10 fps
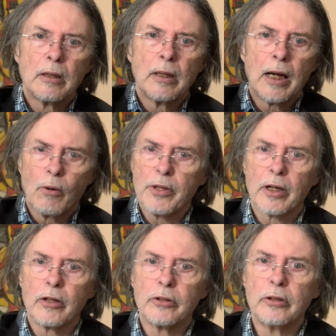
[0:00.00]
How are they
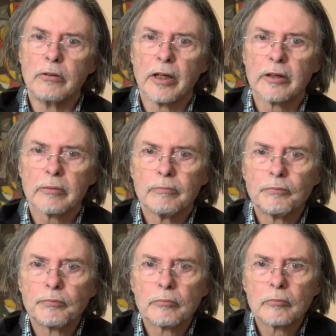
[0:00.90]
going to do that?
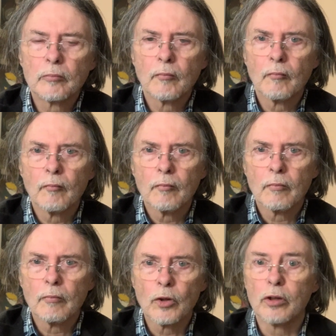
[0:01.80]

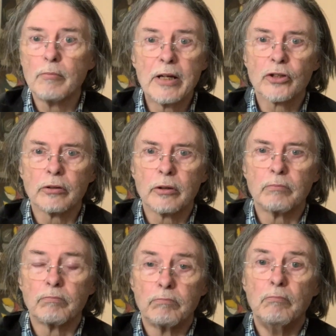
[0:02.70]
You can imagine the
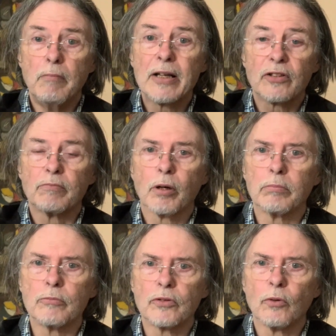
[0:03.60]
massive
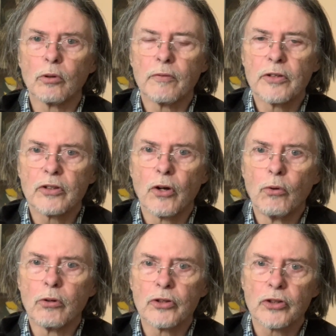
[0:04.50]
problems of all of this in an
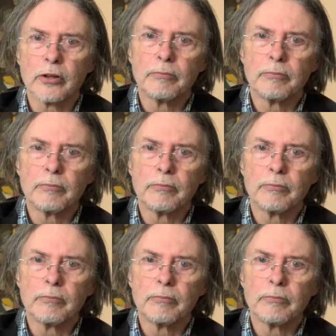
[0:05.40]
orchestra.